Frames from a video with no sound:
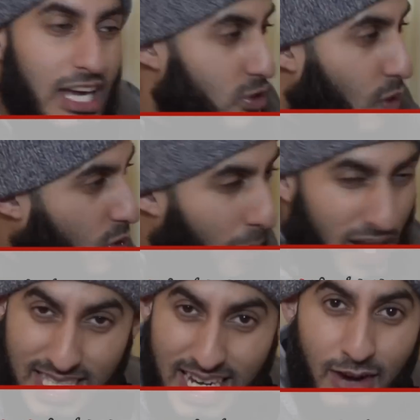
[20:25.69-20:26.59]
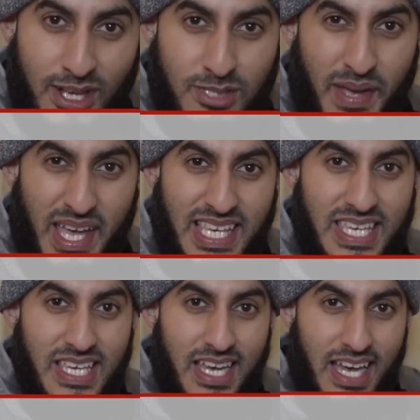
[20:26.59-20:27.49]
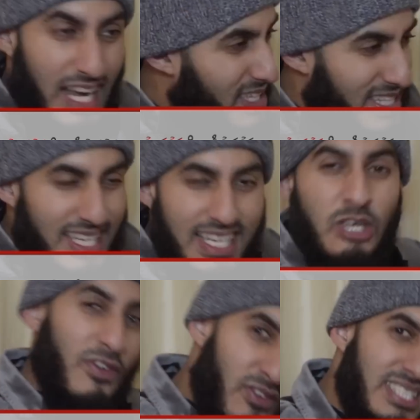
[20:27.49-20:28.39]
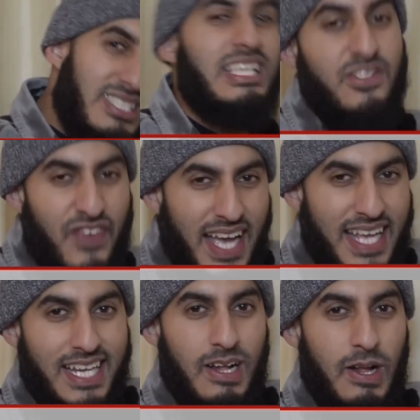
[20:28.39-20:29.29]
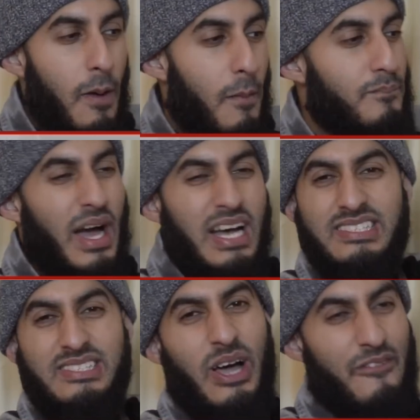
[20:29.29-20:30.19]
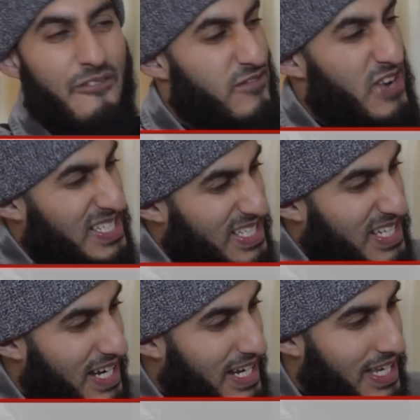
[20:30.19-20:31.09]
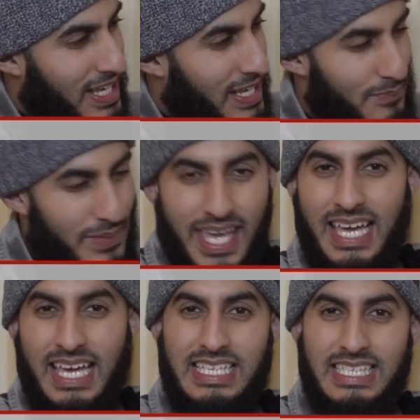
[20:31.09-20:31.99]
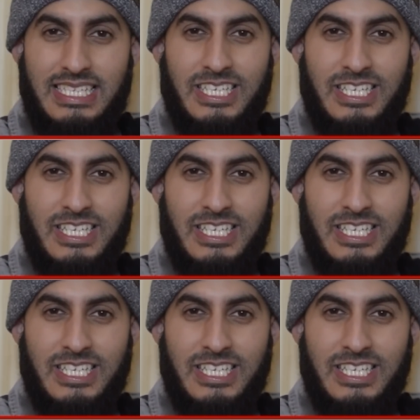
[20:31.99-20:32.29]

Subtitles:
Don't go back to that erased page. You've erased it, that's fine. But start fresh, clean page.